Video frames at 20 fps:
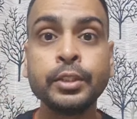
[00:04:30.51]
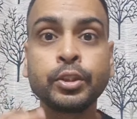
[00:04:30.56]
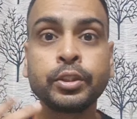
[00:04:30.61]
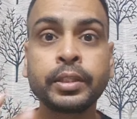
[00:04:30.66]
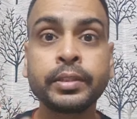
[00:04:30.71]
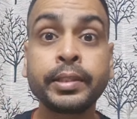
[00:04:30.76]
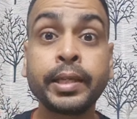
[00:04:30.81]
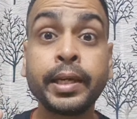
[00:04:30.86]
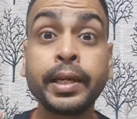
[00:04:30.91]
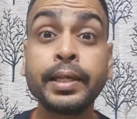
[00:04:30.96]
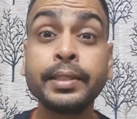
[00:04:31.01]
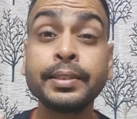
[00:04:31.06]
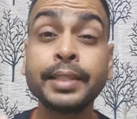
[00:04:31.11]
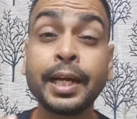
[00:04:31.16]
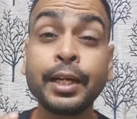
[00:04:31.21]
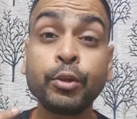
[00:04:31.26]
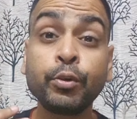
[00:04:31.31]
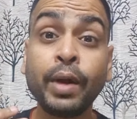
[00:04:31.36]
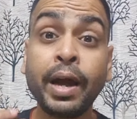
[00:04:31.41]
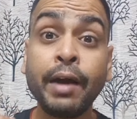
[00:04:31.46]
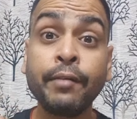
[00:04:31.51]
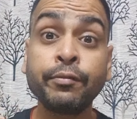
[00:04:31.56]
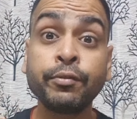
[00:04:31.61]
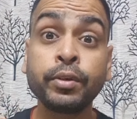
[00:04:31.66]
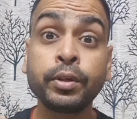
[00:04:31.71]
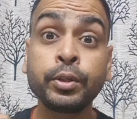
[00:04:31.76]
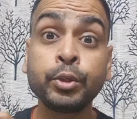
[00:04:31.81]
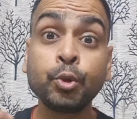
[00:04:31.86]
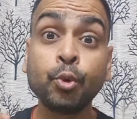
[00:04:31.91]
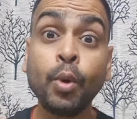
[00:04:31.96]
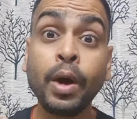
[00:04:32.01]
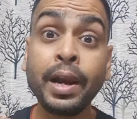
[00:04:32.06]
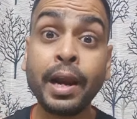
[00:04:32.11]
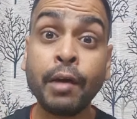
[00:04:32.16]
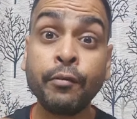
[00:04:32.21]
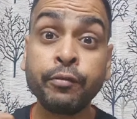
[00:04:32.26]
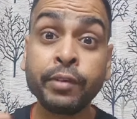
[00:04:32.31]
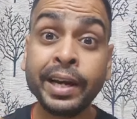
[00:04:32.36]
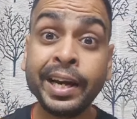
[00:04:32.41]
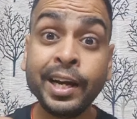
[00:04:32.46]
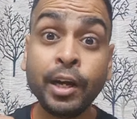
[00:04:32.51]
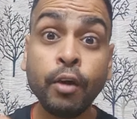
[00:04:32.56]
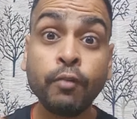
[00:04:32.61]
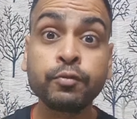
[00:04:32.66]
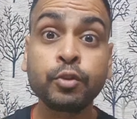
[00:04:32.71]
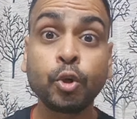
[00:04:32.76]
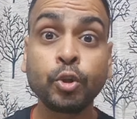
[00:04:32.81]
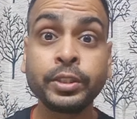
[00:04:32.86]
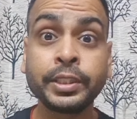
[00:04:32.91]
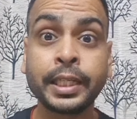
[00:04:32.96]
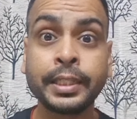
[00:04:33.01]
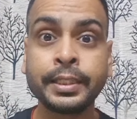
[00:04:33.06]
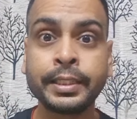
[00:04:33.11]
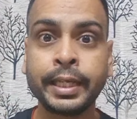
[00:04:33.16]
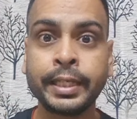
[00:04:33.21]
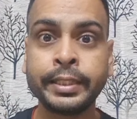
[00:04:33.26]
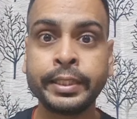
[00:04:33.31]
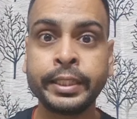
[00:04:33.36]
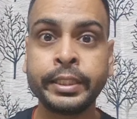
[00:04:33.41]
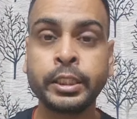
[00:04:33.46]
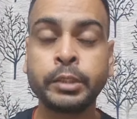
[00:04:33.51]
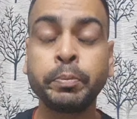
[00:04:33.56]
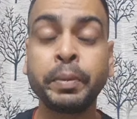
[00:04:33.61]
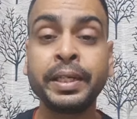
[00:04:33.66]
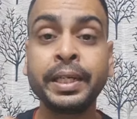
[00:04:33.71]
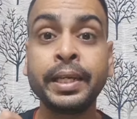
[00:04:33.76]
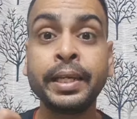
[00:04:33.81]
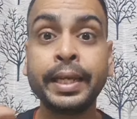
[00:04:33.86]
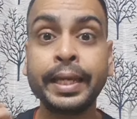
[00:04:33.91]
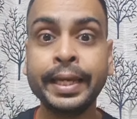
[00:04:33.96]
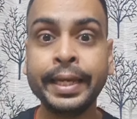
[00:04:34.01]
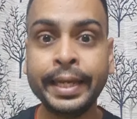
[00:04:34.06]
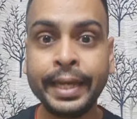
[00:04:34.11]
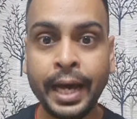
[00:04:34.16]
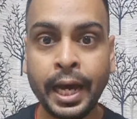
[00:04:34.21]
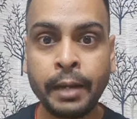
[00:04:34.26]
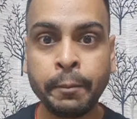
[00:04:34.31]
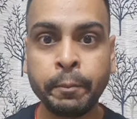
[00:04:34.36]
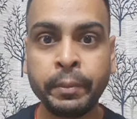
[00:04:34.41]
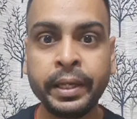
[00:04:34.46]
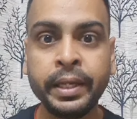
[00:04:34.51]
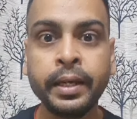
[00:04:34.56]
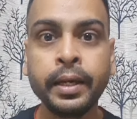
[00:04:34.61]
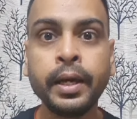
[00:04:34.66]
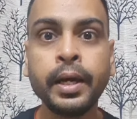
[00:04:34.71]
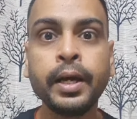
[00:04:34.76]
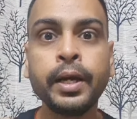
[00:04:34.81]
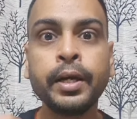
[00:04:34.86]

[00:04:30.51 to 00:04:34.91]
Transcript: So the thing is that you are afraid of those sensations, but in ERP